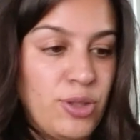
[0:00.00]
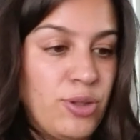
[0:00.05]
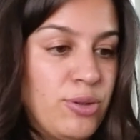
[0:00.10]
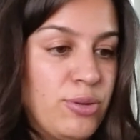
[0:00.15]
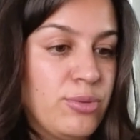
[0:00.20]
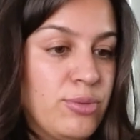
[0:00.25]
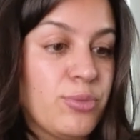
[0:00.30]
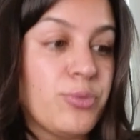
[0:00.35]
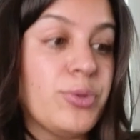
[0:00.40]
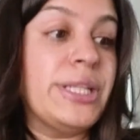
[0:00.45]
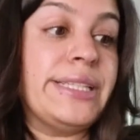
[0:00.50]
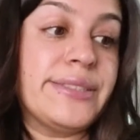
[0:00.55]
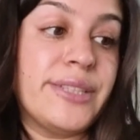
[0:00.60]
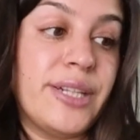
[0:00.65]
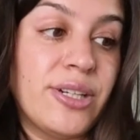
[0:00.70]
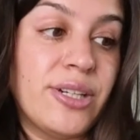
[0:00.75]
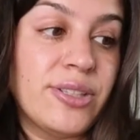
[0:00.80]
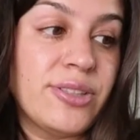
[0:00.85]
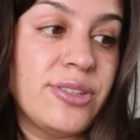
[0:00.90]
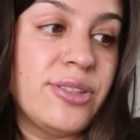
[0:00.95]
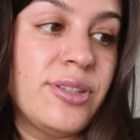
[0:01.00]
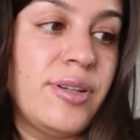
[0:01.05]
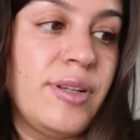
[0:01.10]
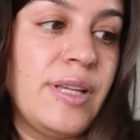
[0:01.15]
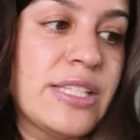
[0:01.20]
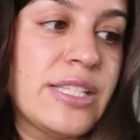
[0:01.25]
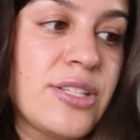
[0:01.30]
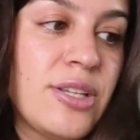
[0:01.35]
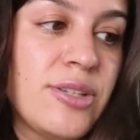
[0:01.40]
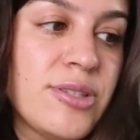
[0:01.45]
retarder,
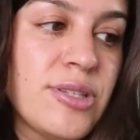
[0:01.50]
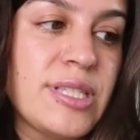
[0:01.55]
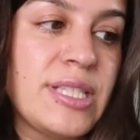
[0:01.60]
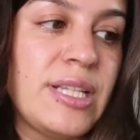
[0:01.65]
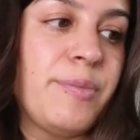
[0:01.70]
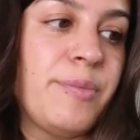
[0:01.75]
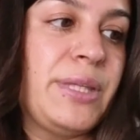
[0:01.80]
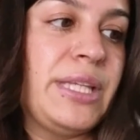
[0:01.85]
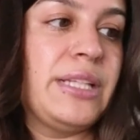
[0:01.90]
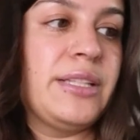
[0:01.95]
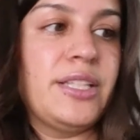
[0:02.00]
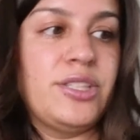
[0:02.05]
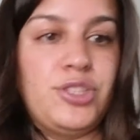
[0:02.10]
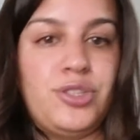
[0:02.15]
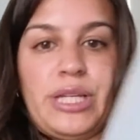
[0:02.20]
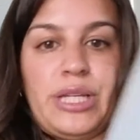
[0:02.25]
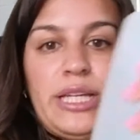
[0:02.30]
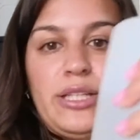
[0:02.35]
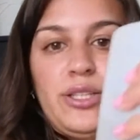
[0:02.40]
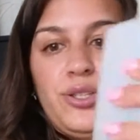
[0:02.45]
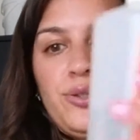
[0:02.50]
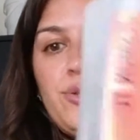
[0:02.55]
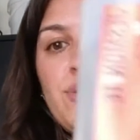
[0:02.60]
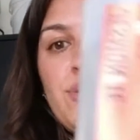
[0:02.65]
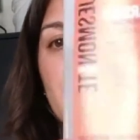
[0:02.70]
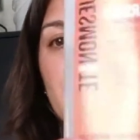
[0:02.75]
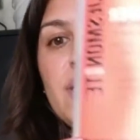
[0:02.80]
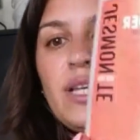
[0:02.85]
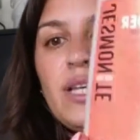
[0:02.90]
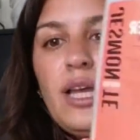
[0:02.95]
it's also something that you can
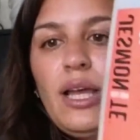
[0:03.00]
use.